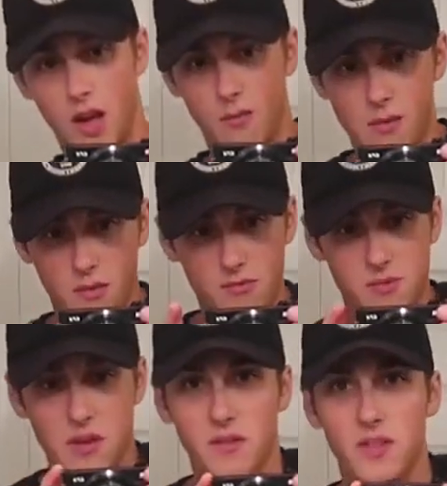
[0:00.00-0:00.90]
My mom's
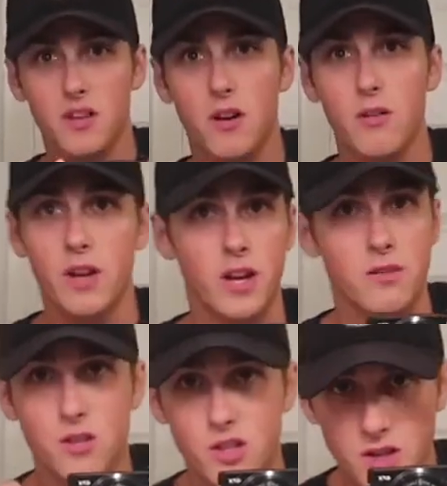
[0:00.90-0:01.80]
playing with the dog right now,
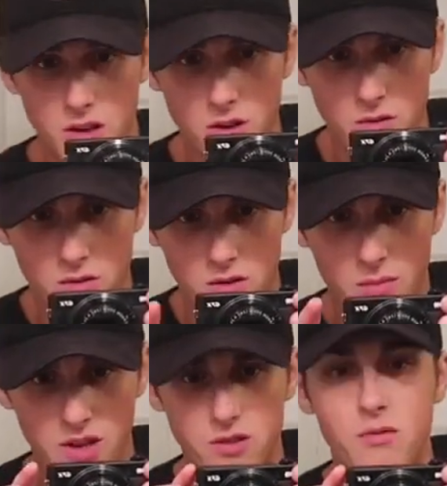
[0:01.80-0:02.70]
so she's gonna go into her
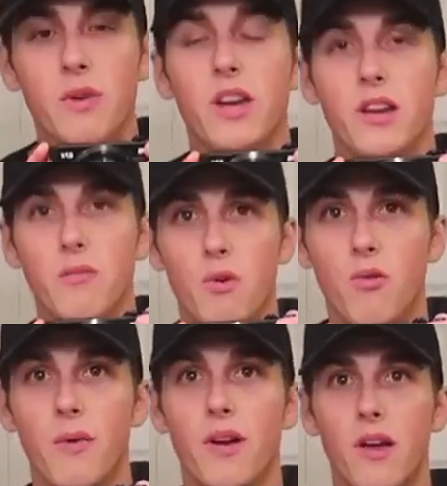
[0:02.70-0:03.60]
bedroom any
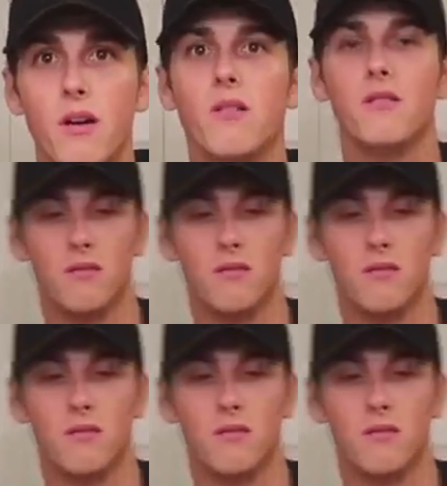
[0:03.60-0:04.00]
moment now.